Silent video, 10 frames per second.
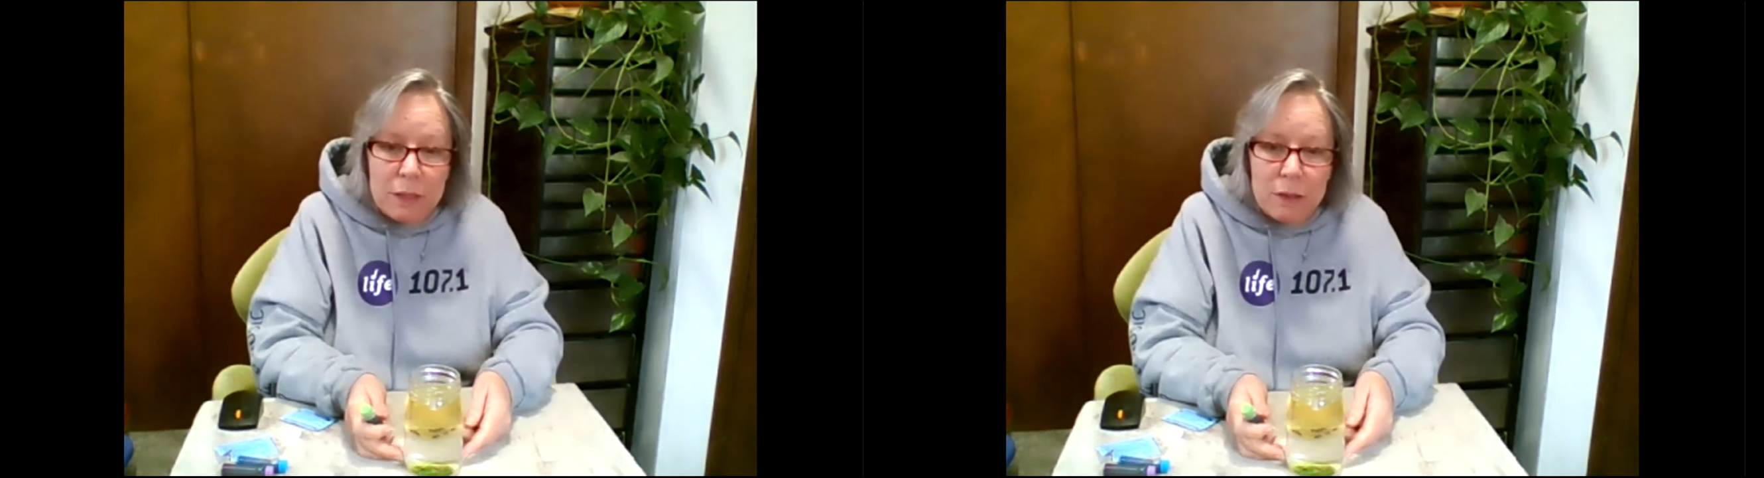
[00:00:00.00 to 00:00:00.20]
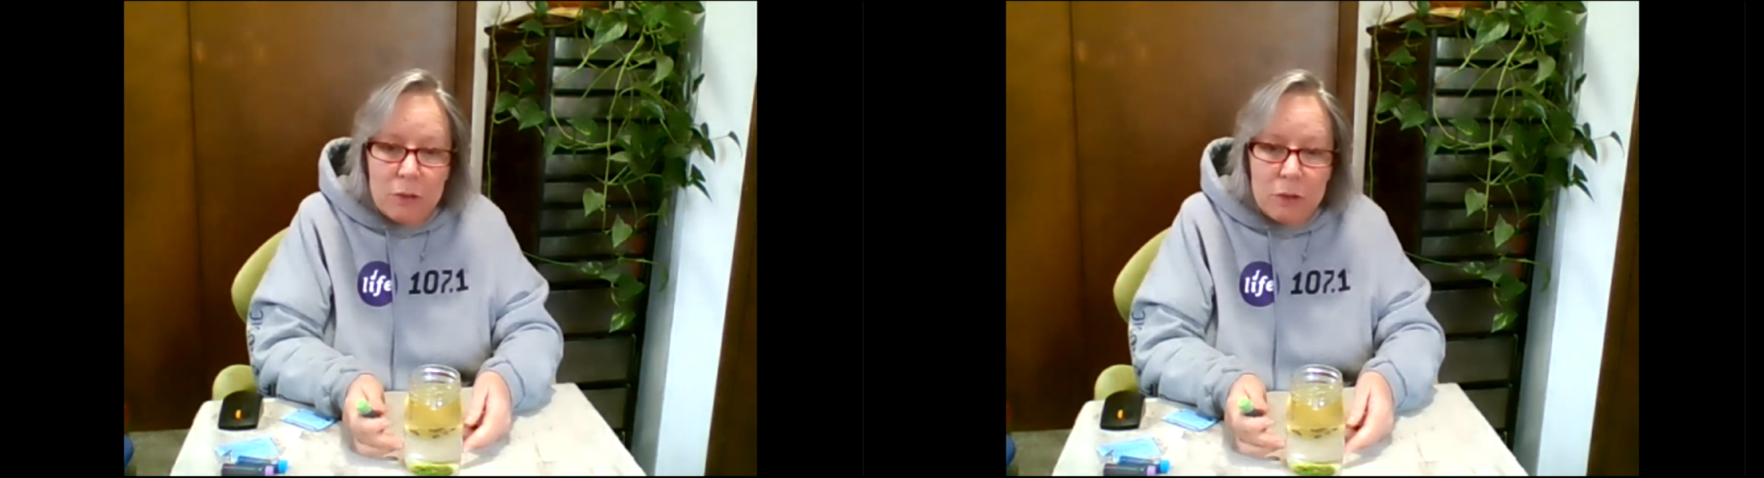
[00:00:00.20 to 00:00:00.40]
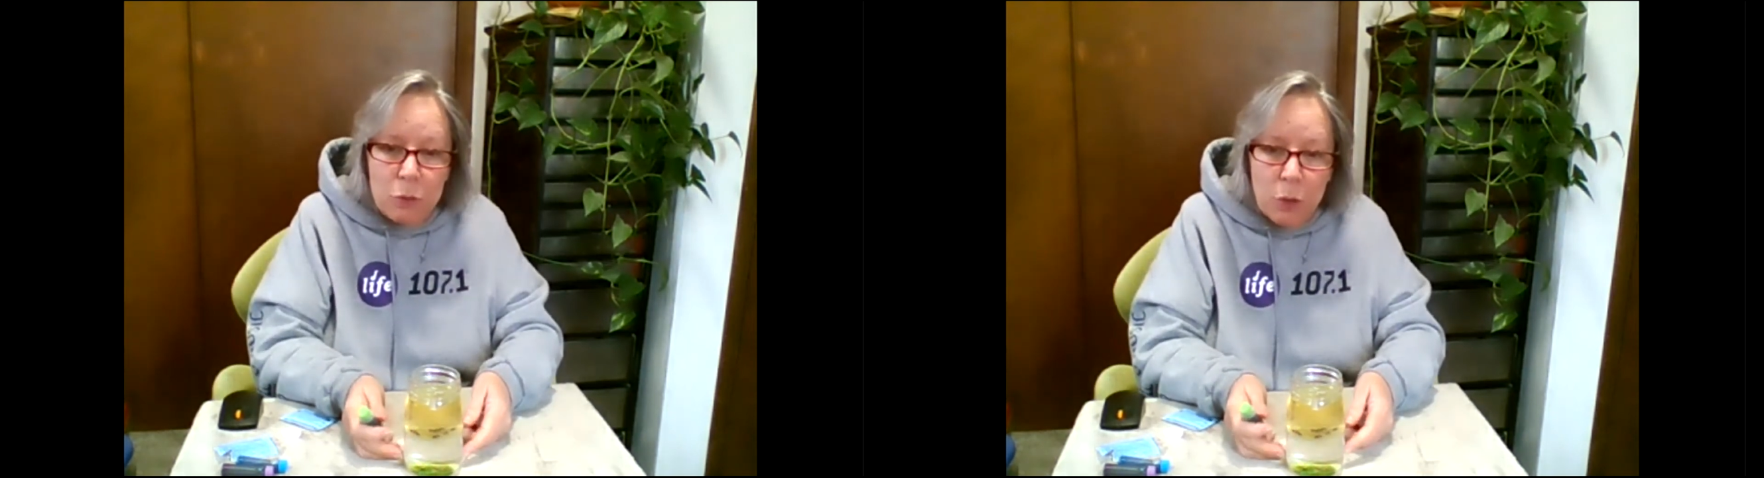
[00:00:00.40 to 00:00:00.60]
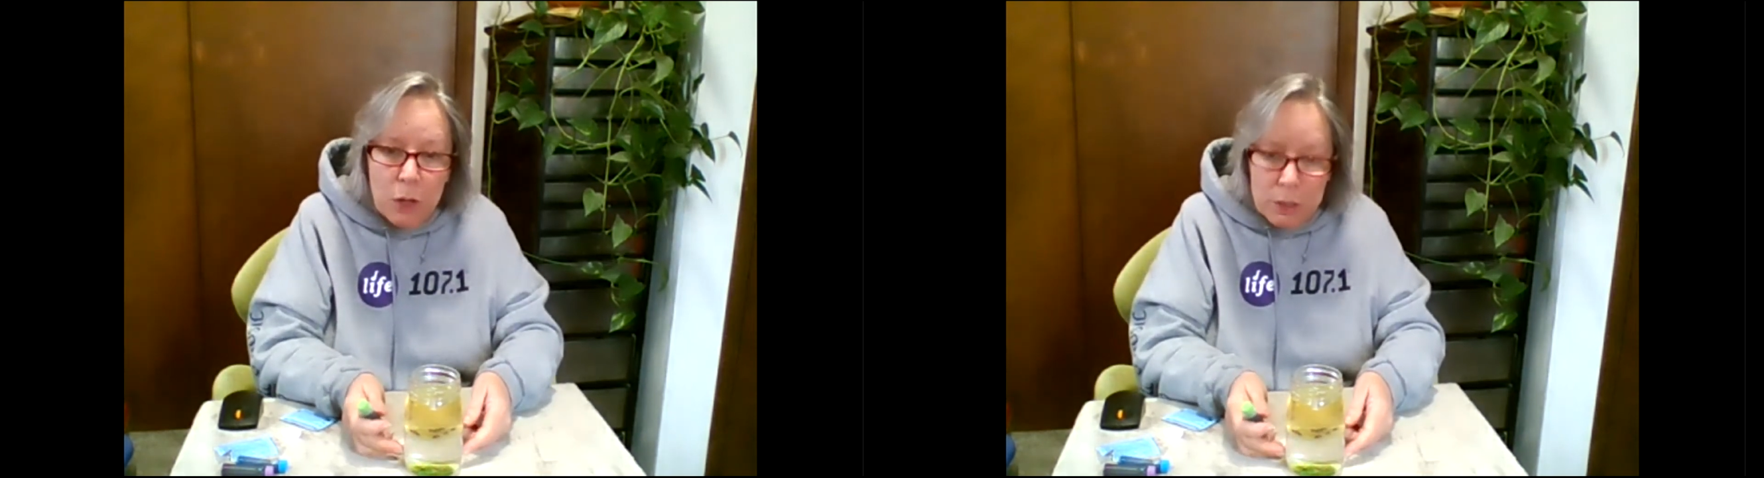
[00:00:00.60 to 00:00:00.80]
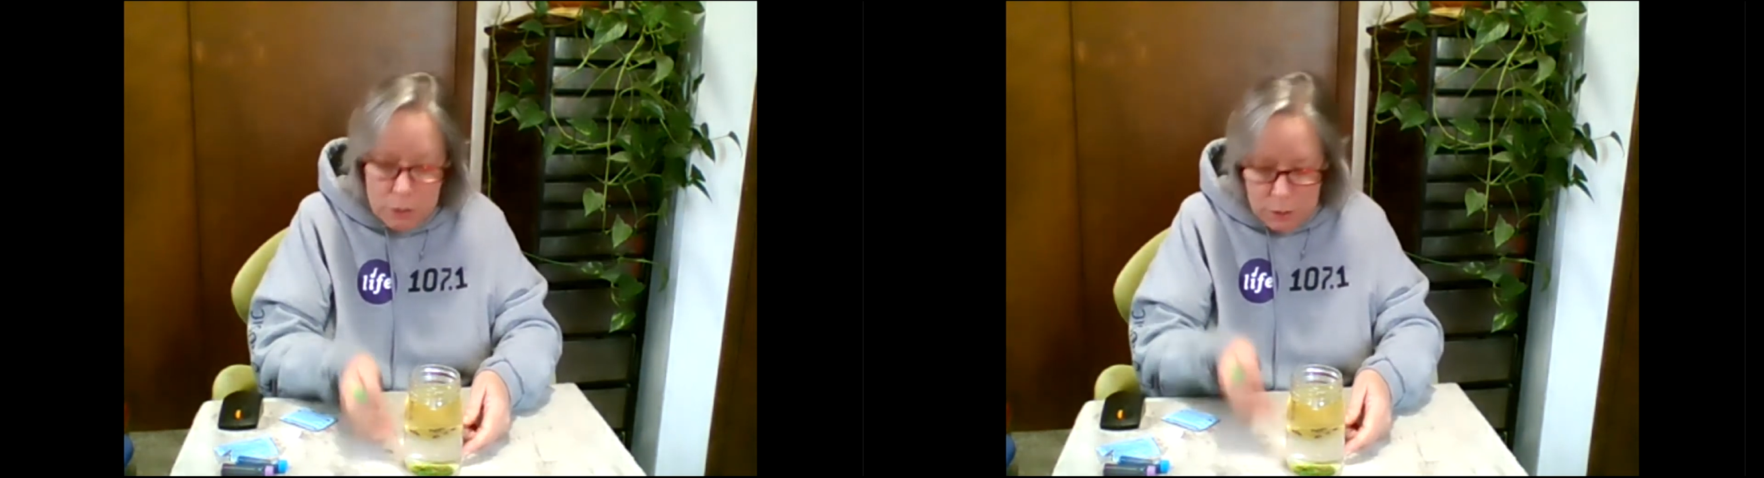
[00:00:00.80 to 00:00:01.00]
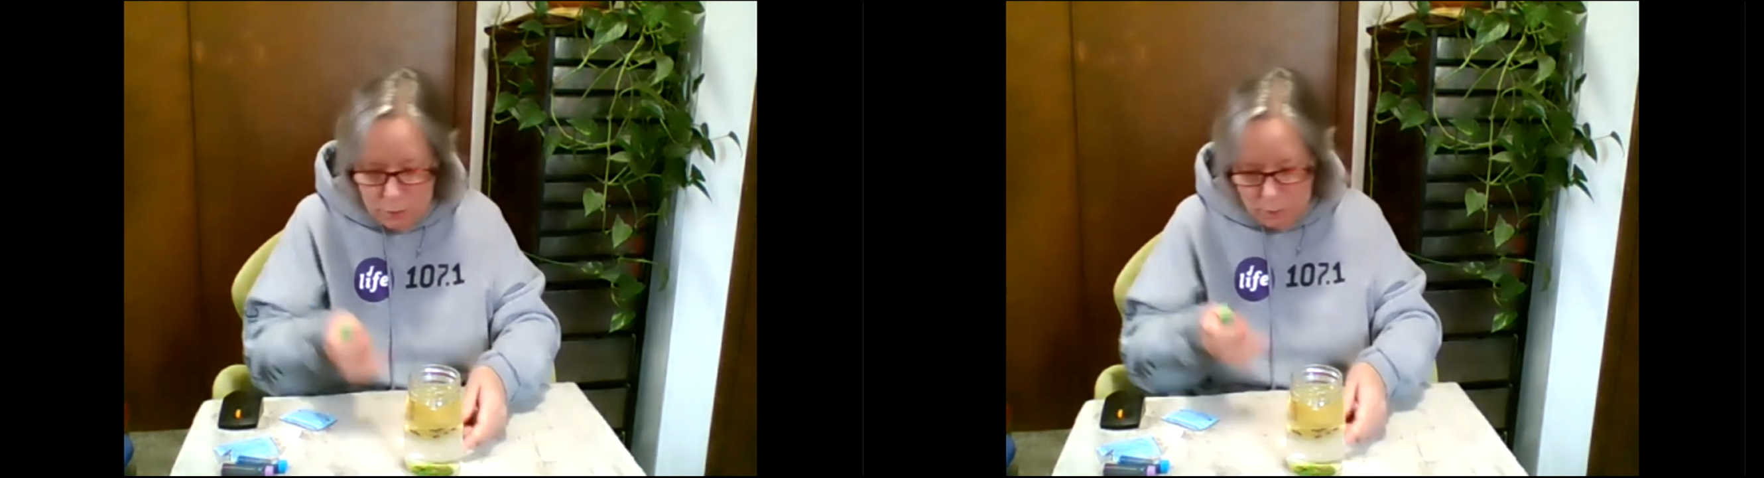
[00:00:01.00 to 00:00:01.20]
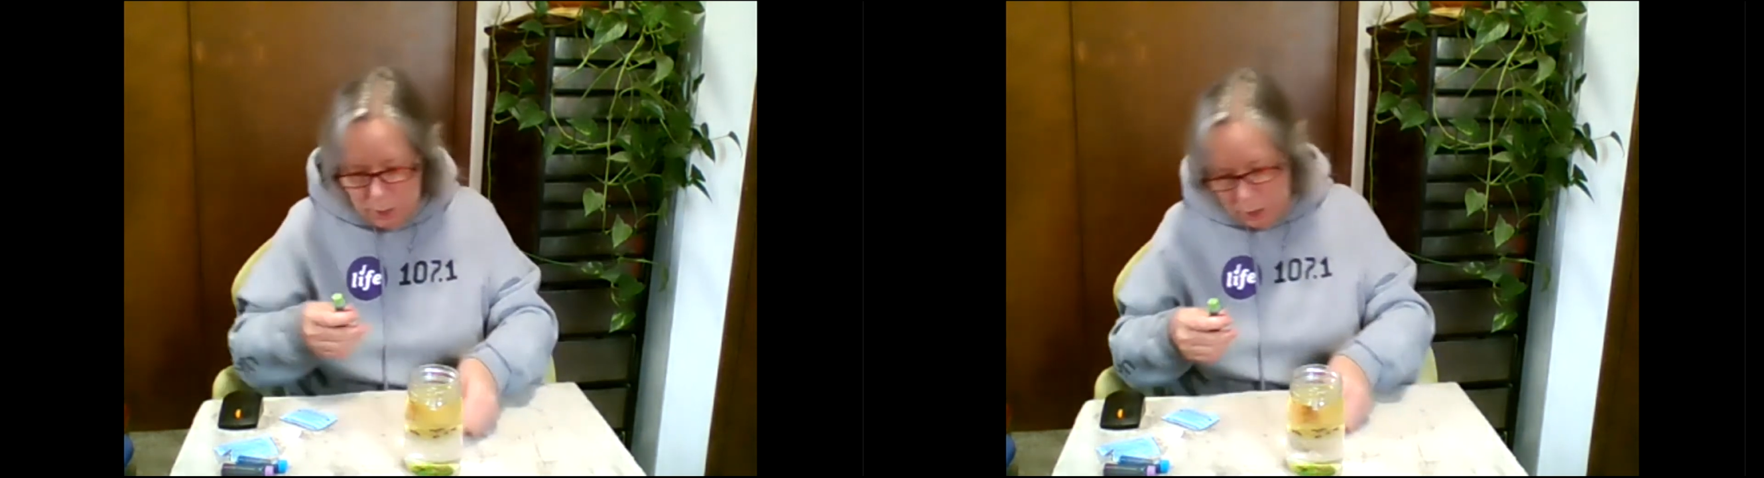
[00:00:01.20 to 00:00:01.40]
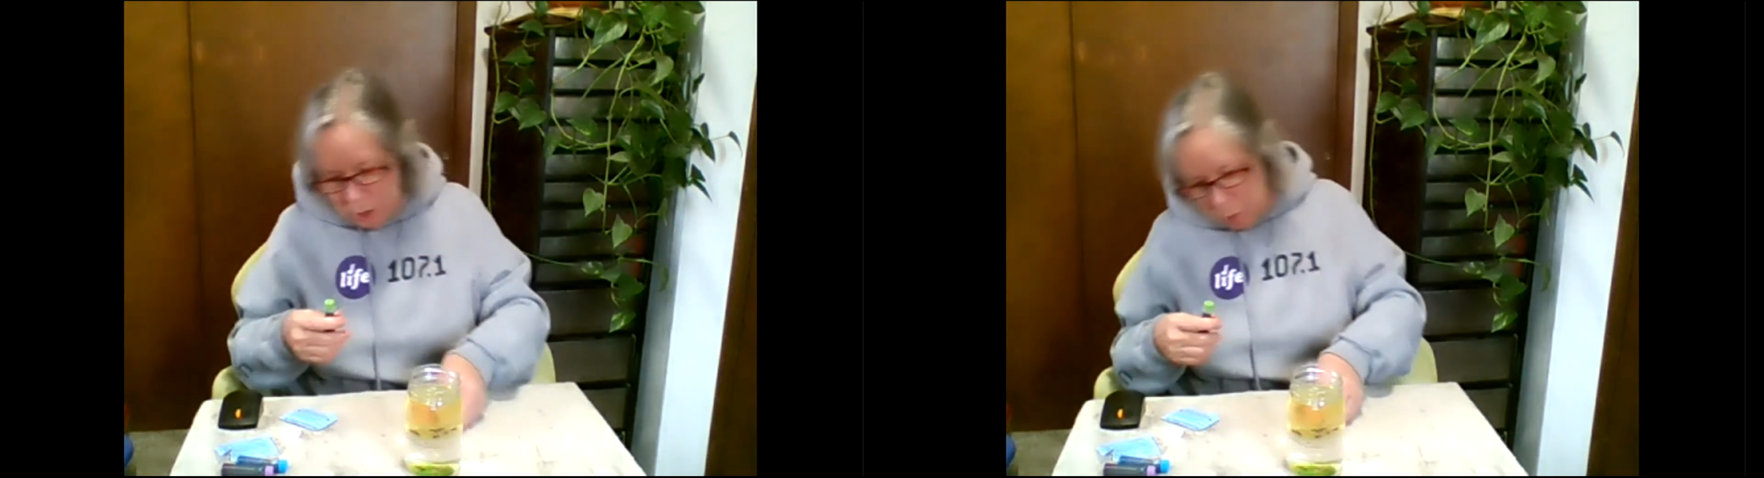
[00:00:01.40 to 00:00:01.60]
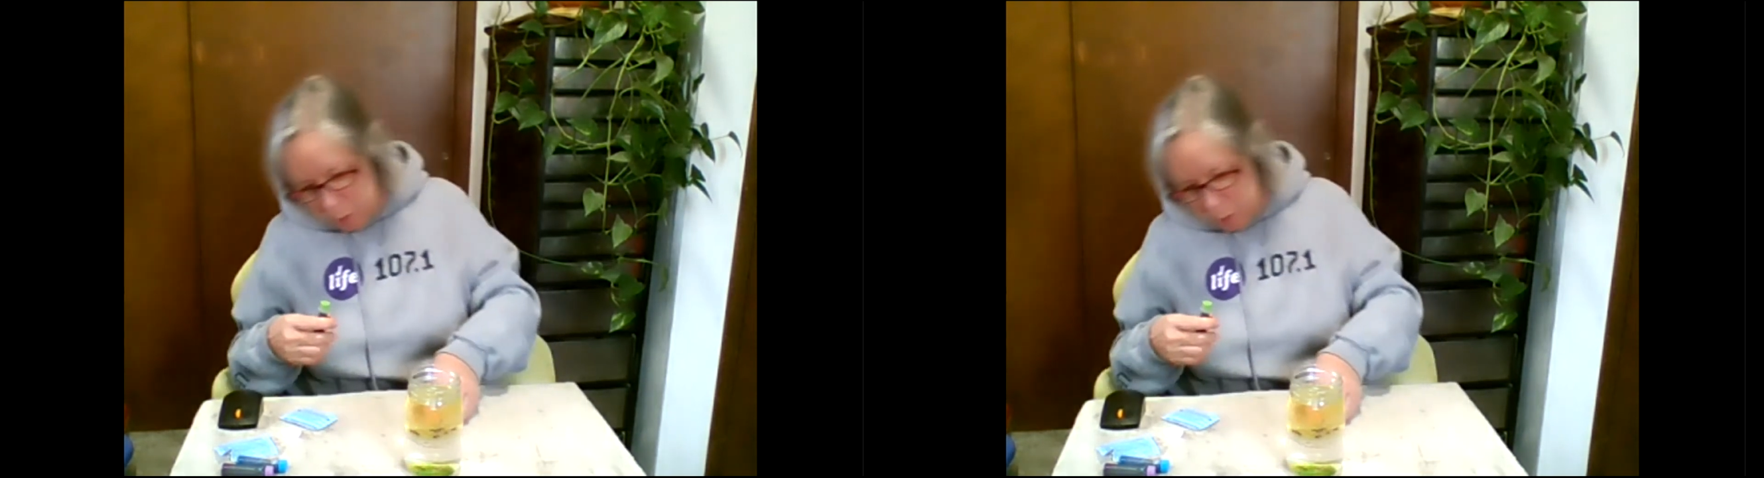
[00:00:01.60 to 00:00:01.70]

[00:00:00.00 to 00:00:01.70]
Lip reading: into the water and are